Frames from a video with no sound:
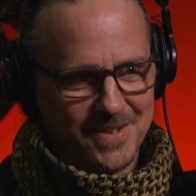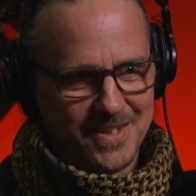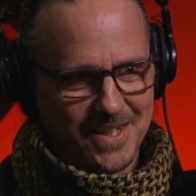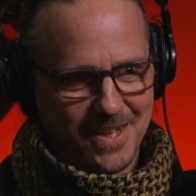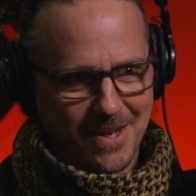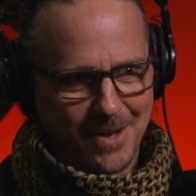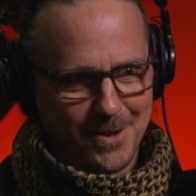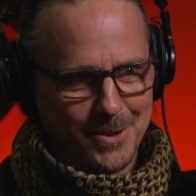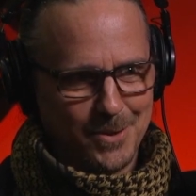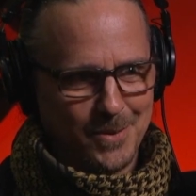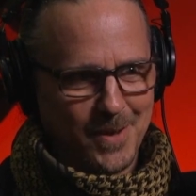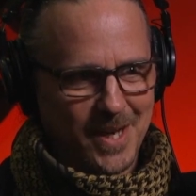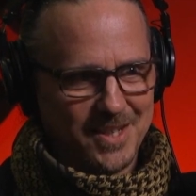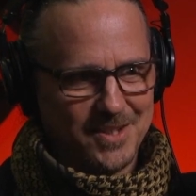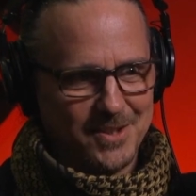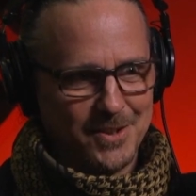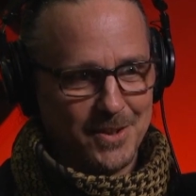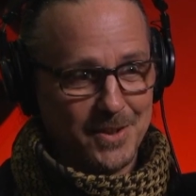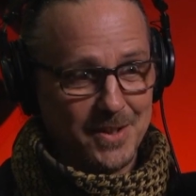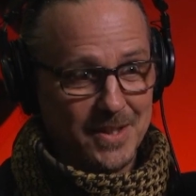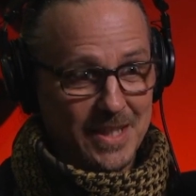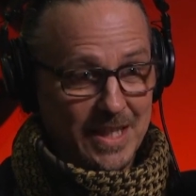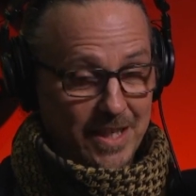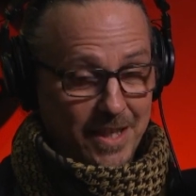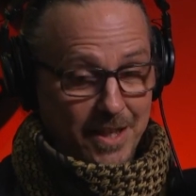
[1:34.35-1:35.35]
The art
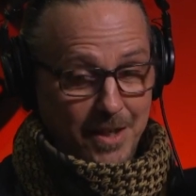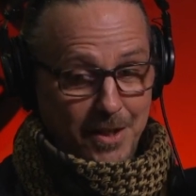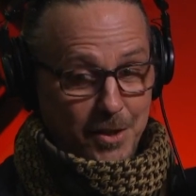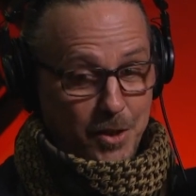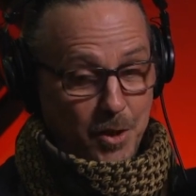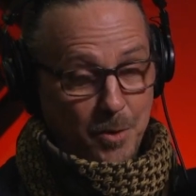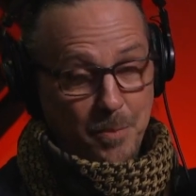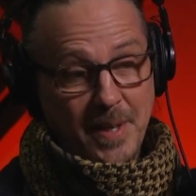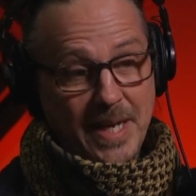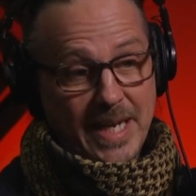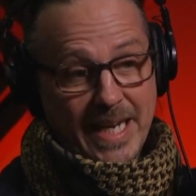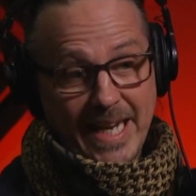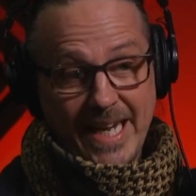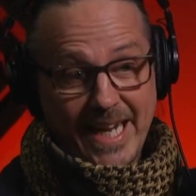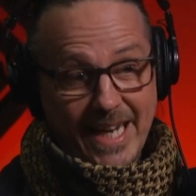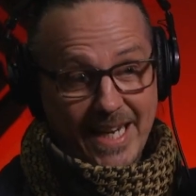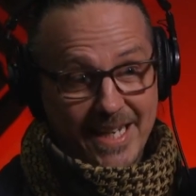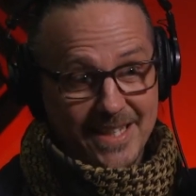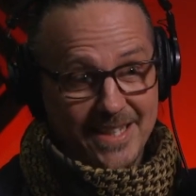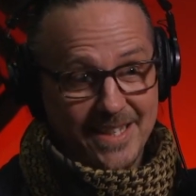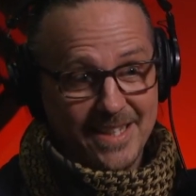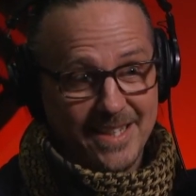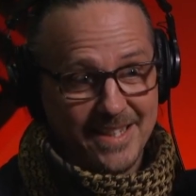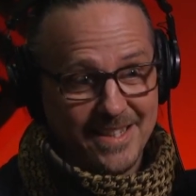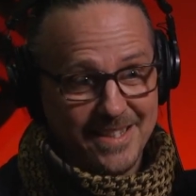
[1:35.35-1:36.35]
director could be
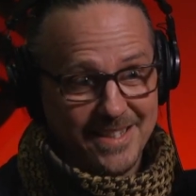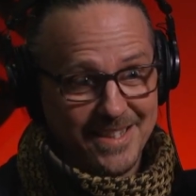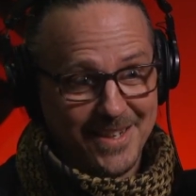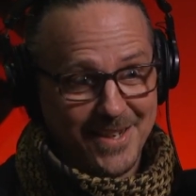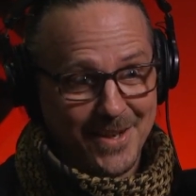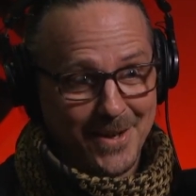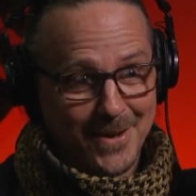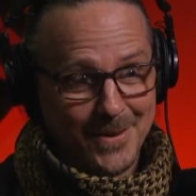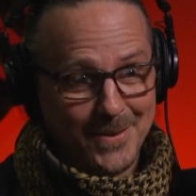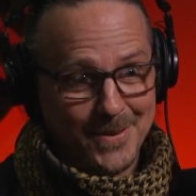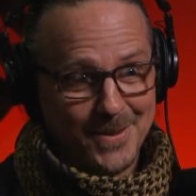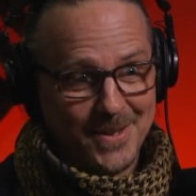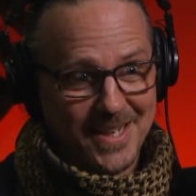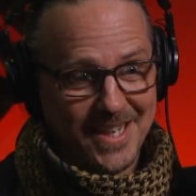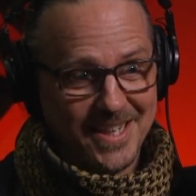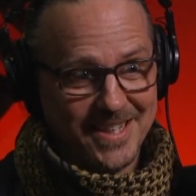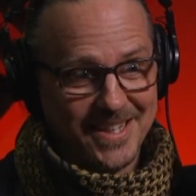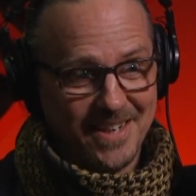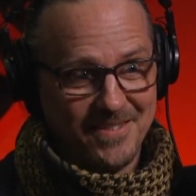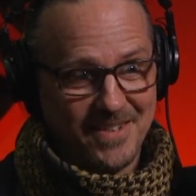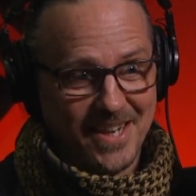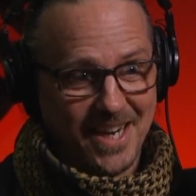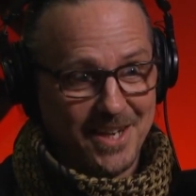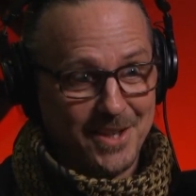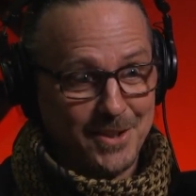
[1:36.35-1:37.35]
it, you know, and
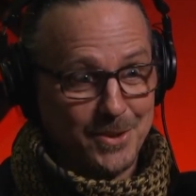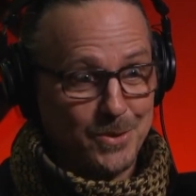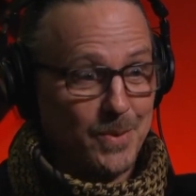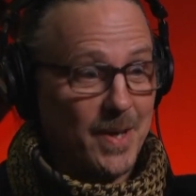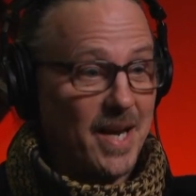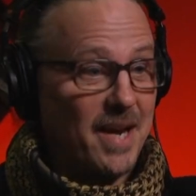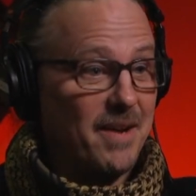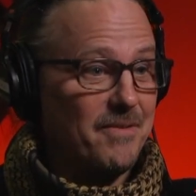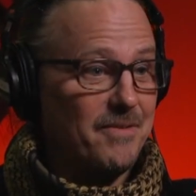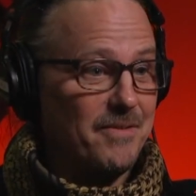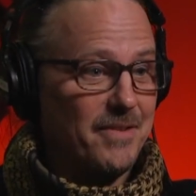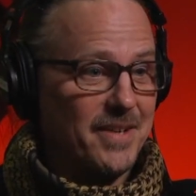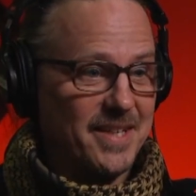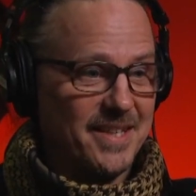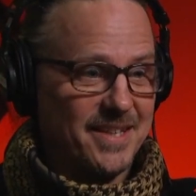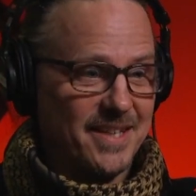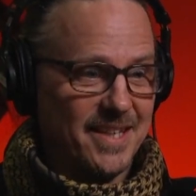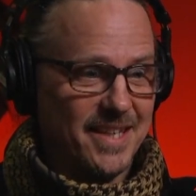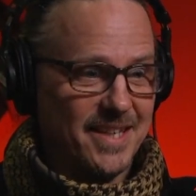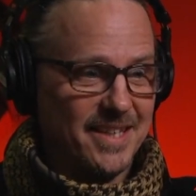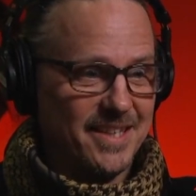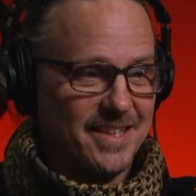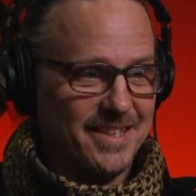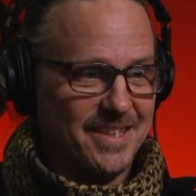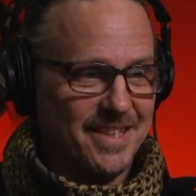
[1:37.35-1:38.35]
they've got to do
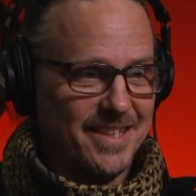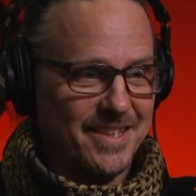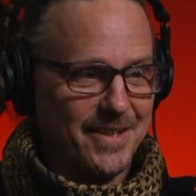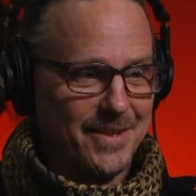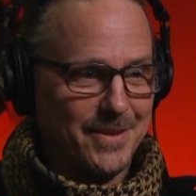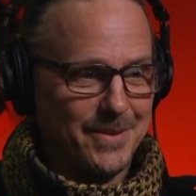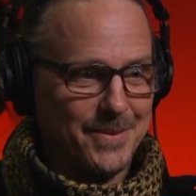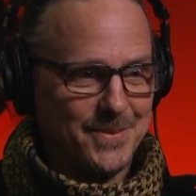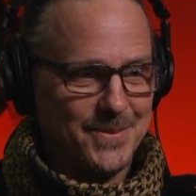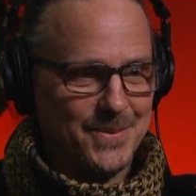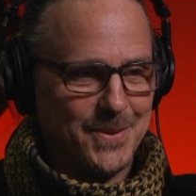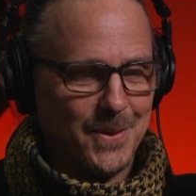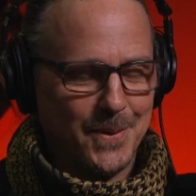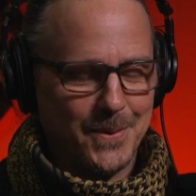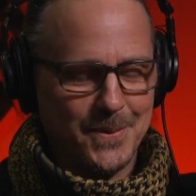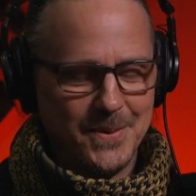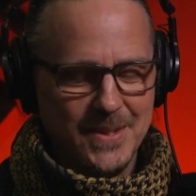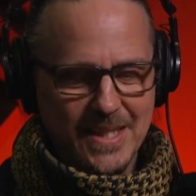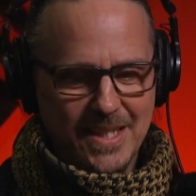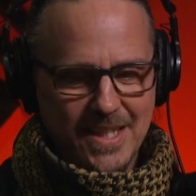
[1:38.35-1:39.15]
everything, you know. So